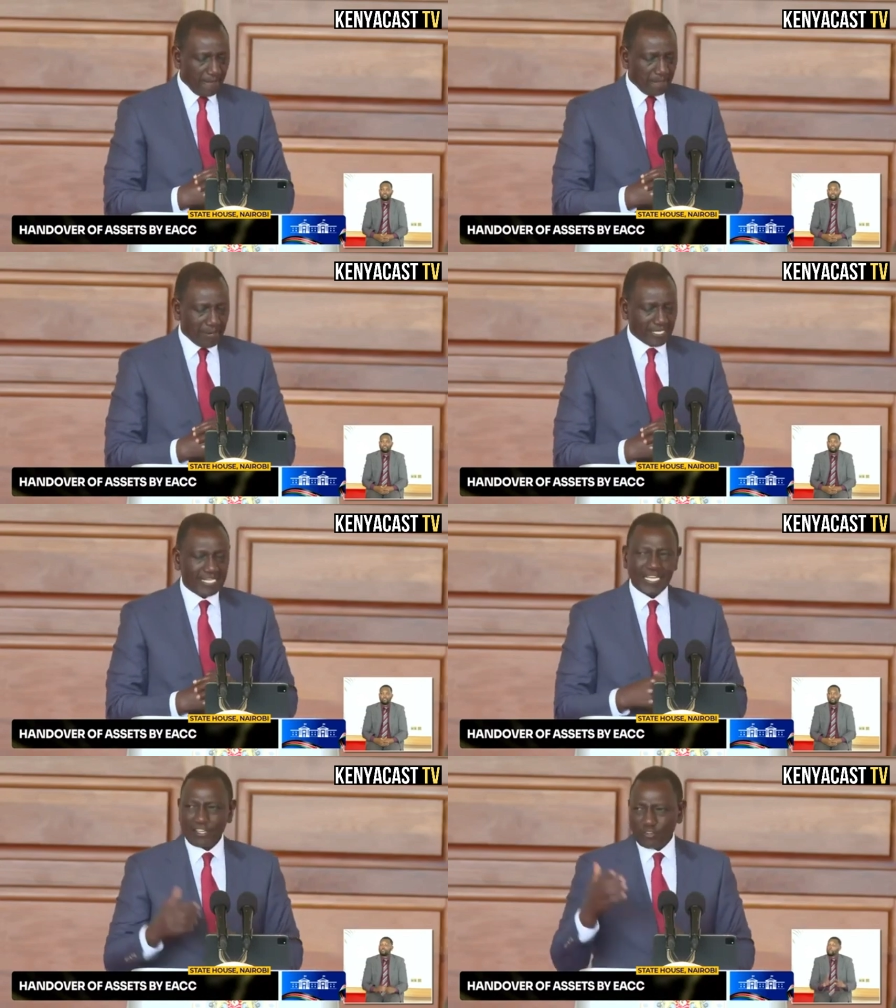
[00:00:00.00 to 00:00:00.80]
But
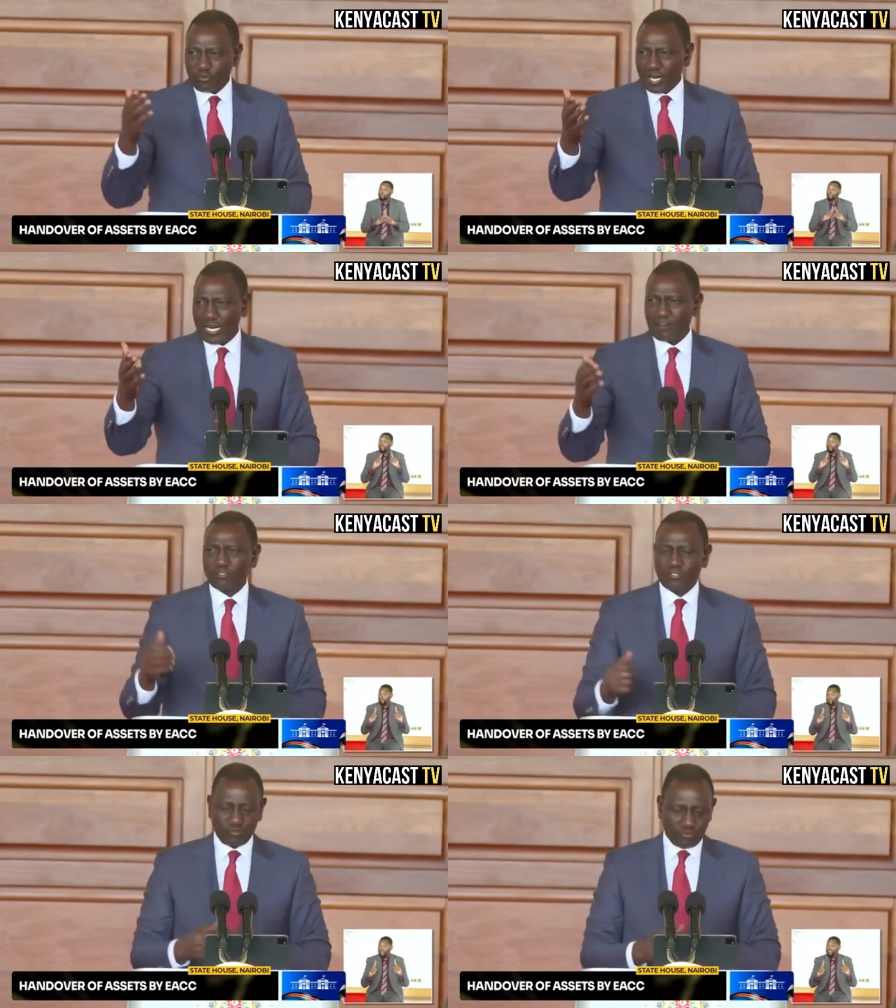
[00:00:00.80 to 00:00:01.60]
taking into
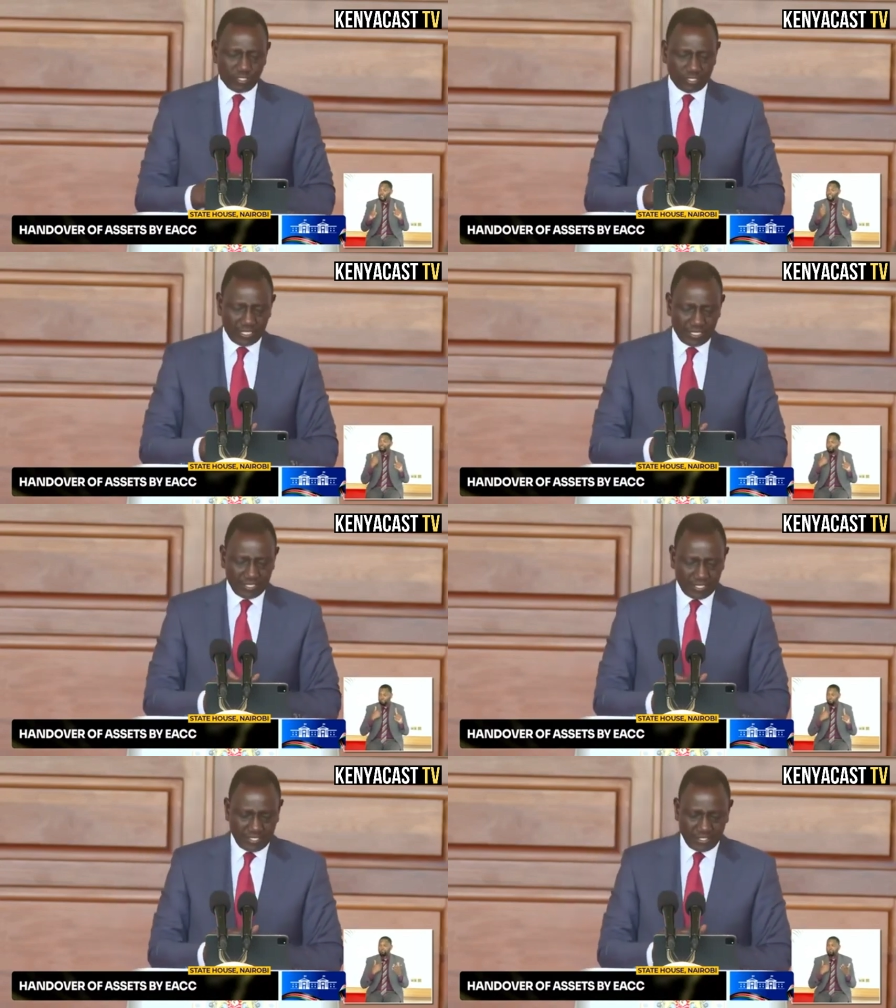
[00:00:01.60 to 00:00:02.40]
account what uh,
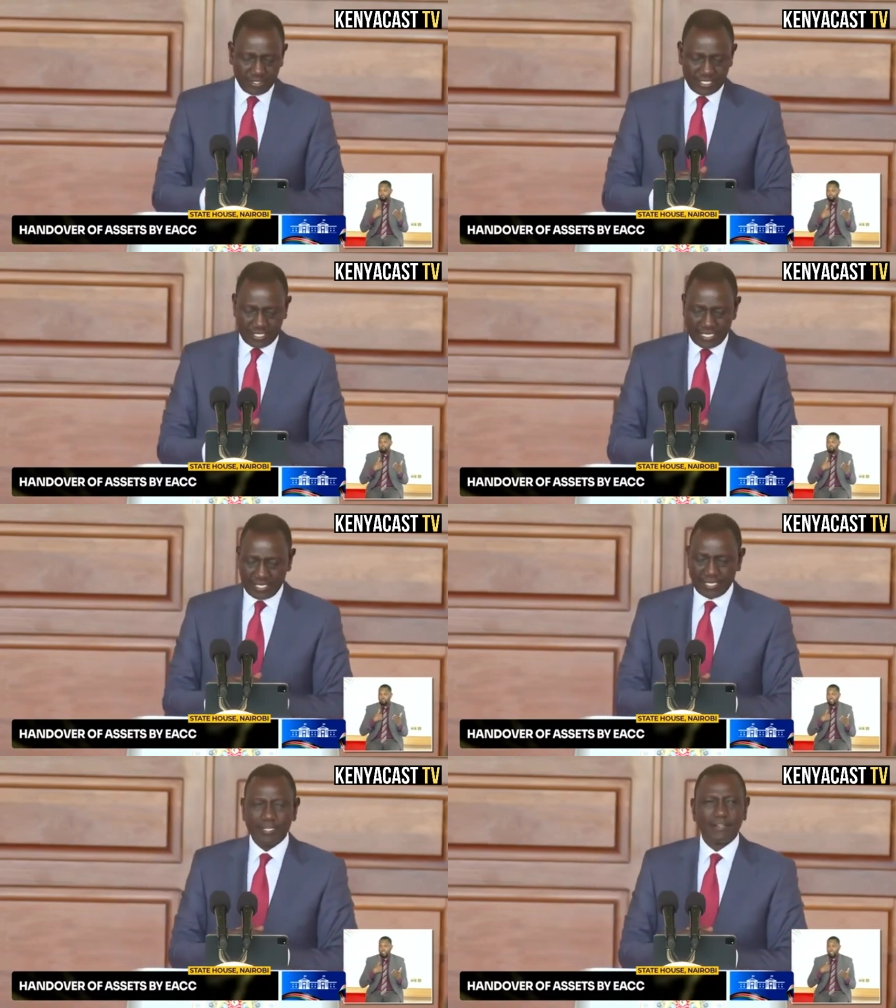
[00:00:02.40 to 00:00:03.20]
the C E O has
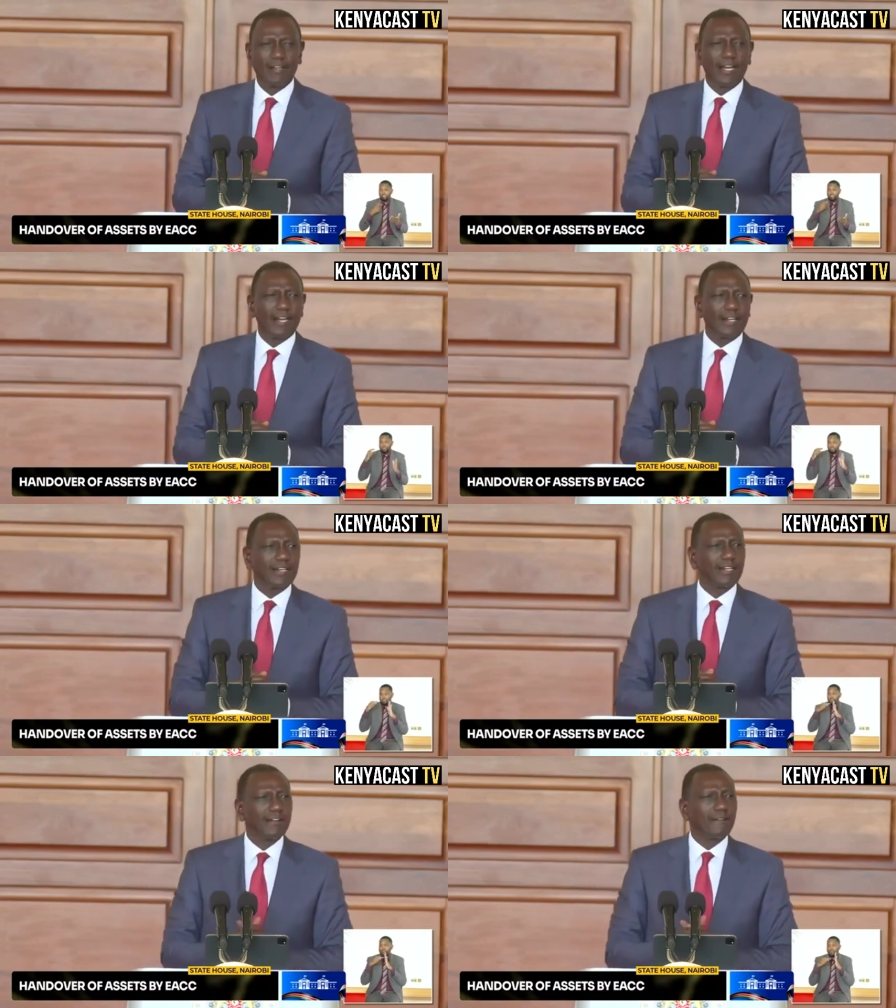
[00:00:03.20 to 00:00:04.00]
said
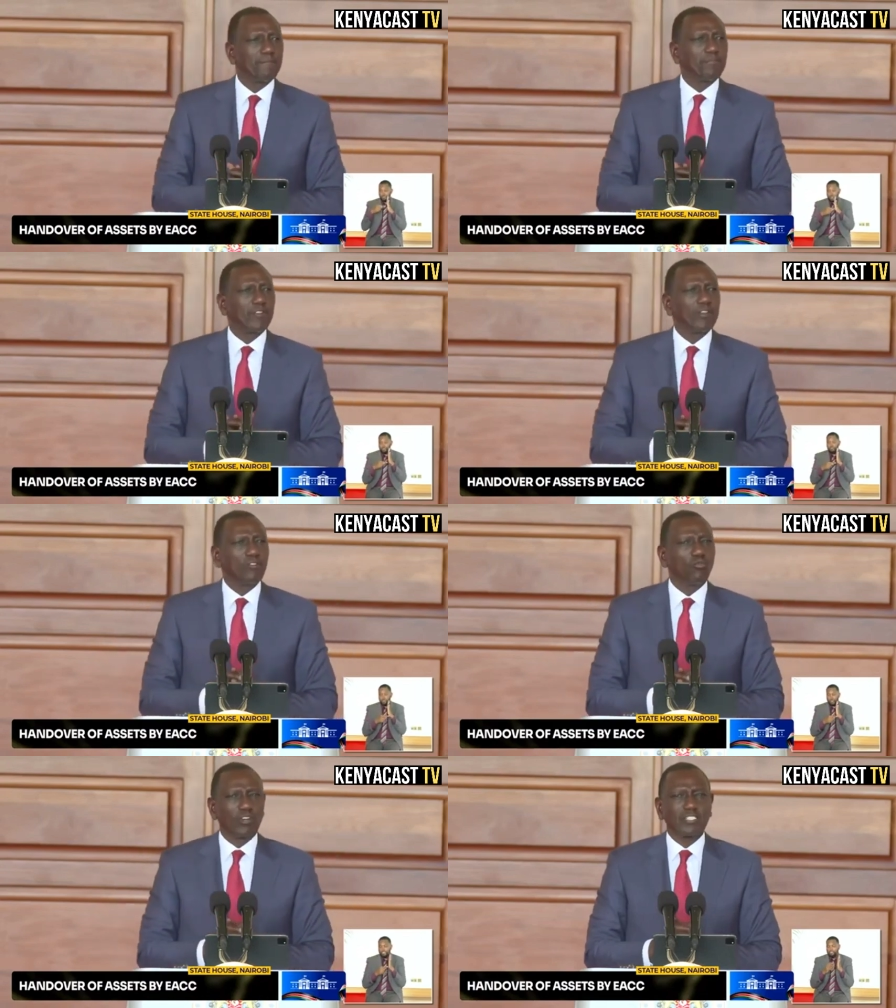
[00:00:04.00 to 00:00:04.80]
and
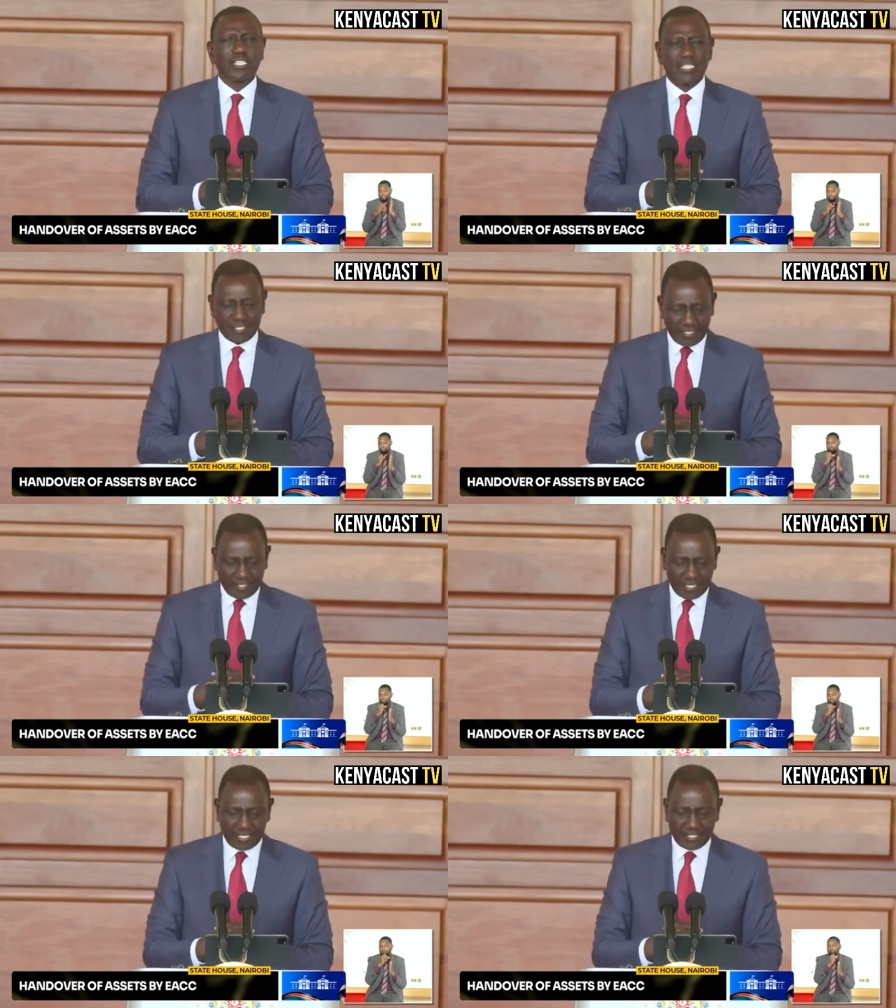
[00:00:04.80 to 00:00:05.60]
what E S C
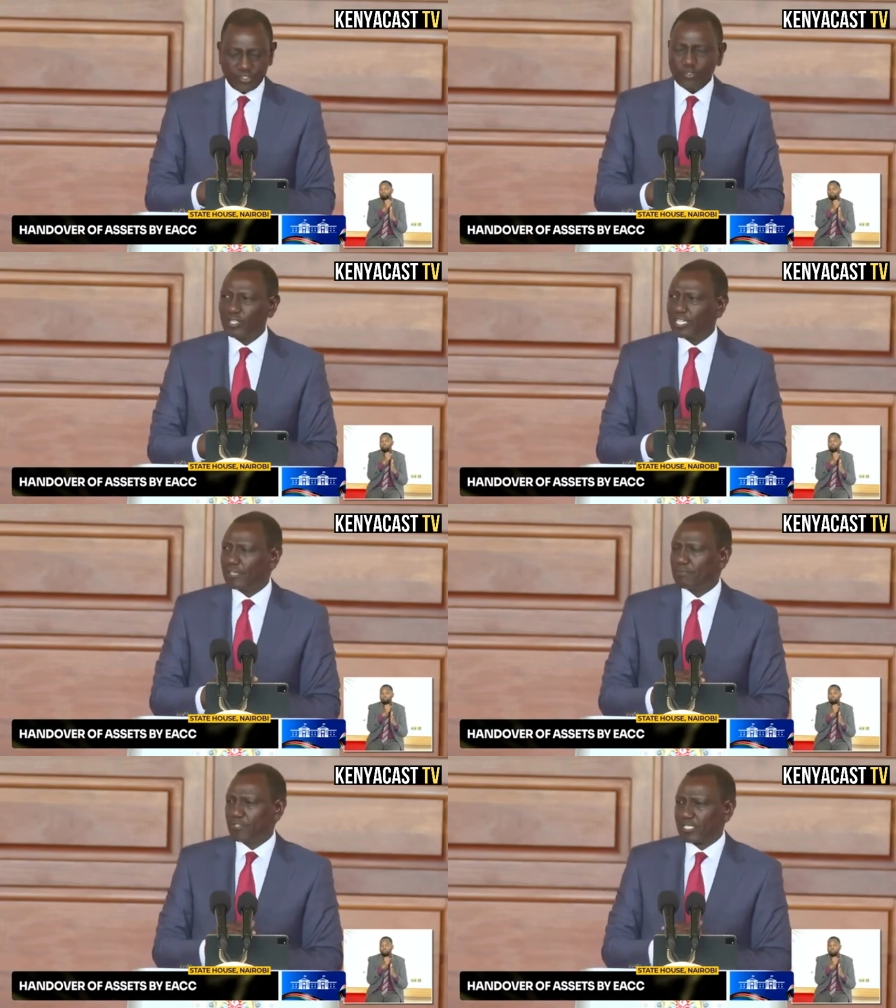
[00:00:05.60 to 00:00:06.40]
C is doing
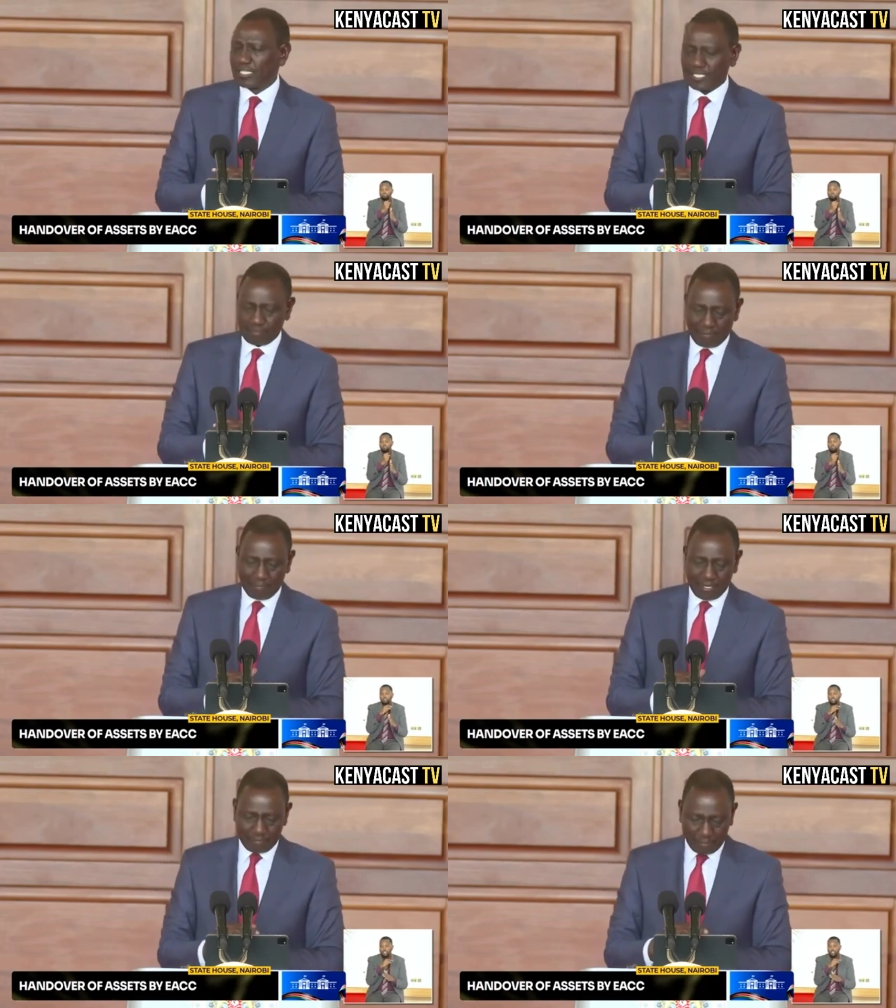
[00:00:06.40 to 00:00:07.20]
in protecting
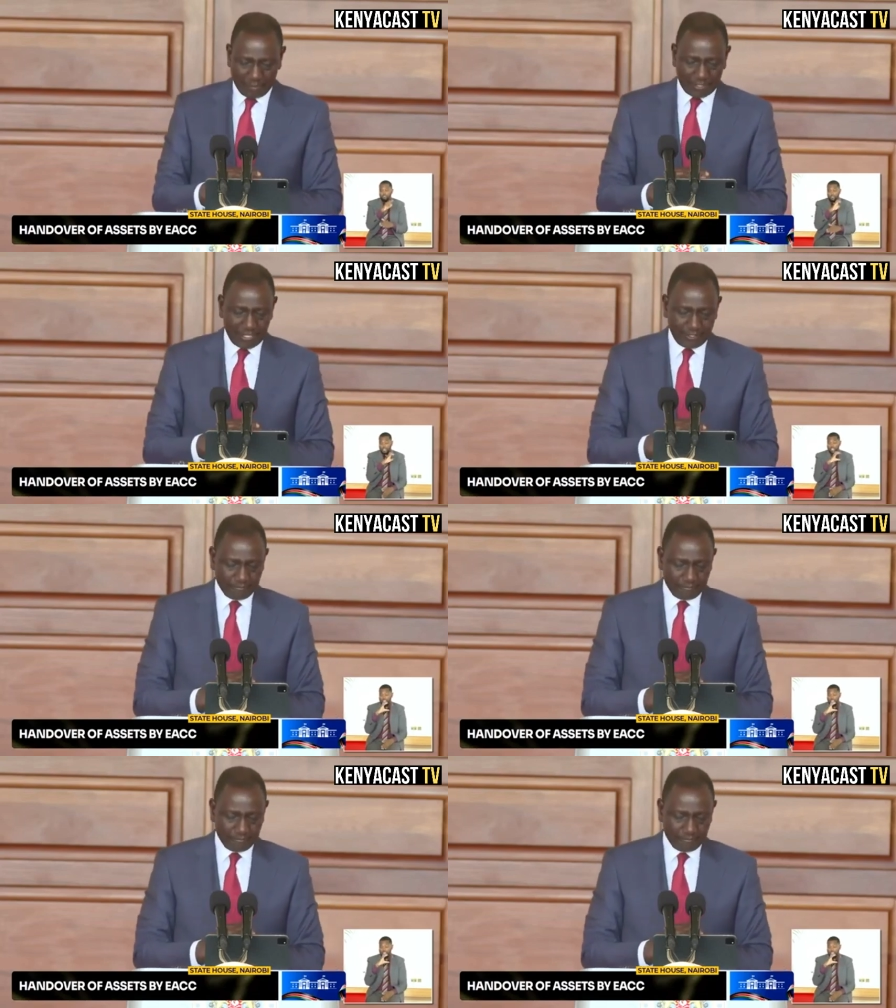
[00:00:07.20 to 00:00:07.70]
public property,